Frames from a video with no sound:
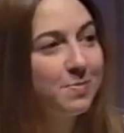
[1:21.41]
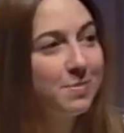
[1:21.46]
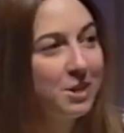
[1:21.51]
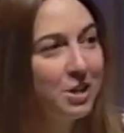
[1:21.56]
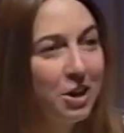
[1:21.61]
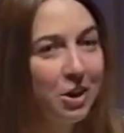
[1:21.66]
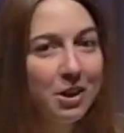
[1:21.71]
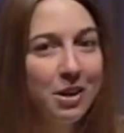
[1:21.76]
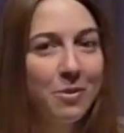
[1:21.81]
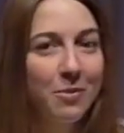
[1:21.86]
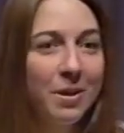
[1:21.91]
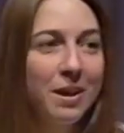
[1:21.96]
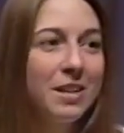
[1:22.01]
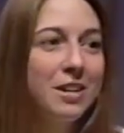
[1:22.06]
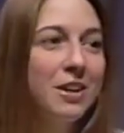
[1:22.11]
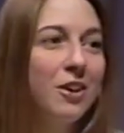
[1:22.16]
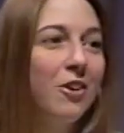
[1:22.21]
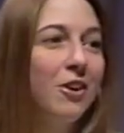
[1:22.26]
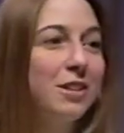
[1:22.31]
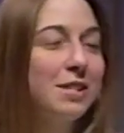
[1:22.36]
you know, getting ready to
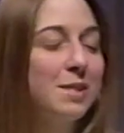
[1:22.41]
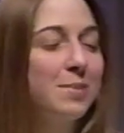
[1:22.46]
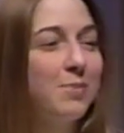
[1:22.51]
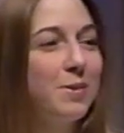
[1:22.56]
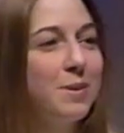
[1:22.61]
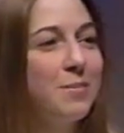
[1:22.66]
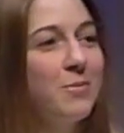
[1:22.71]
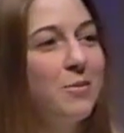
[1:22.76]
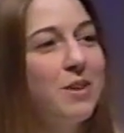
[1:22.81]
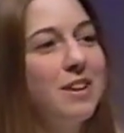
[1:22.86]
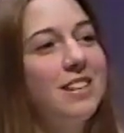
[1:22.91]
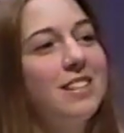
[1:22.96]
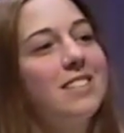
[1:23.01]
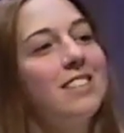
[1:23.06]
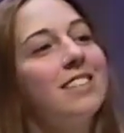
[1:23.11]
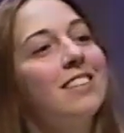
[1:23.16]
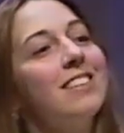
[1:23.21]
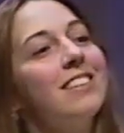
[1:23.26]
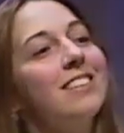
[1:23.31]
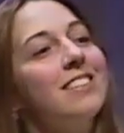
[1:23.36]
go on spring break. Can you
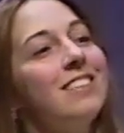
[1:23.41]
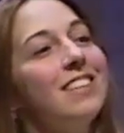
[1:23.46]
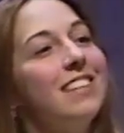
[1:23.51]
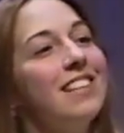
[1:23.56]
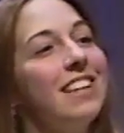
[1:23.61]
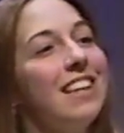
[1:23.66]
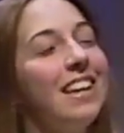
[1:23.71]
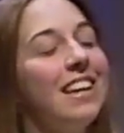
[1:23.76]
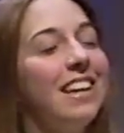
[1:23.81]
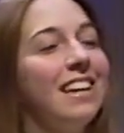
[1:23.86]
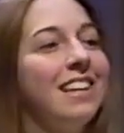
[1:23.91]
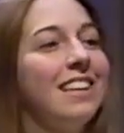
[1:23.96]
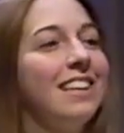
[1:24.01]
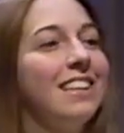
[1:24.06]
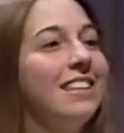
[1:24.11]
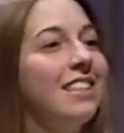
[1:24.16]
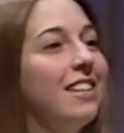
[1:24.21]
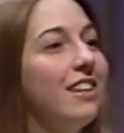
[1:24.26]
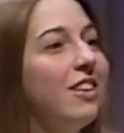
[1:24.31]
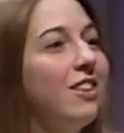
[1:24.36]
too. believe it's here already?
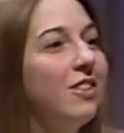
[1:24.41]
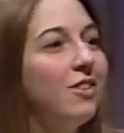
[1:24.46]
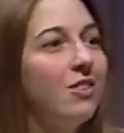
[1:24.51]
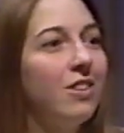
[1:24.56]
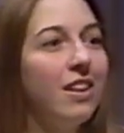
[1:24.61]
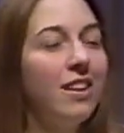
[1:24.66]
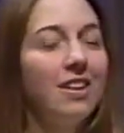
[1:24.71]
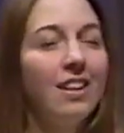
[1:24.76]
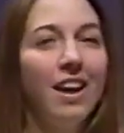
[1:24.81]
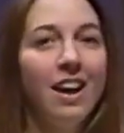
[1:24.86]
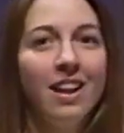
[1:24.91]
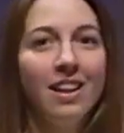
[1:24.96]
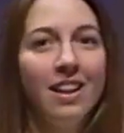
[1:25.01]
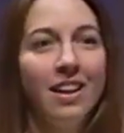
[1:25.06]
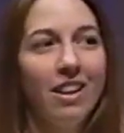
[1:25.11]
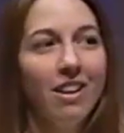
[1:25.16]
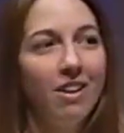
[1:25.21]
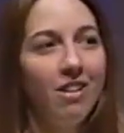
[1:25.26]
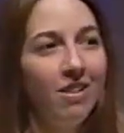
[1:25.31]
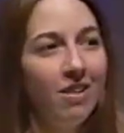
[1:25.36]
No, uh, not
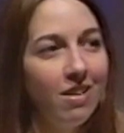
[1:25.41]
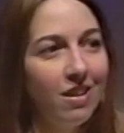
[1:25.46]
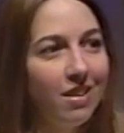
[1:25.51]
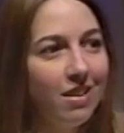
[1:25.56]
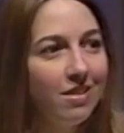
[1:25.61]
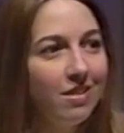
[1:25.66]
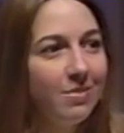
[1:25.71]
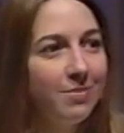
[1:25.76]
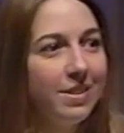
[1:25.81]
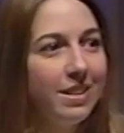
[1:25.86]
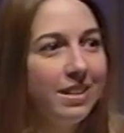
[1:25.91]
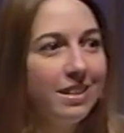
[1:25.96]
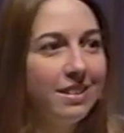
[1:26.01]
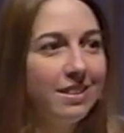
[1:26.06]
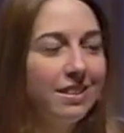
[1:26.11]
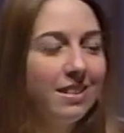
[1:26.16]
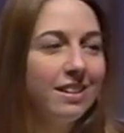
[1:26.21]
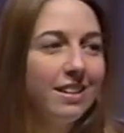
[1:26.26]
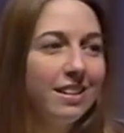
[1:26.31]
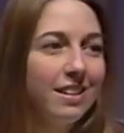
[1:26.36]
at all. Oh my
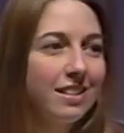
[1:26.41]
gosh.